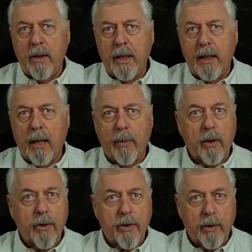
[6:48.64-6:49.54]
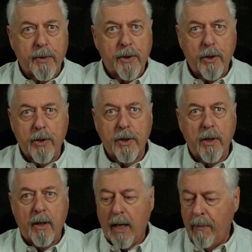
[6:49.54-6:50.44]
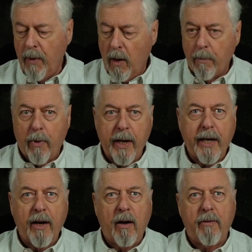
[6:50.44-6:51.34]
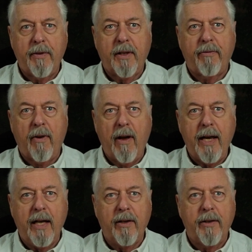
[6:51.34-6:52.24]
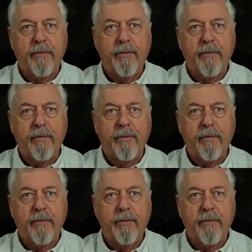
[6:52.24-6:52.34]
double or the triple surgeon's knot. I'm not breaking off at the fly end.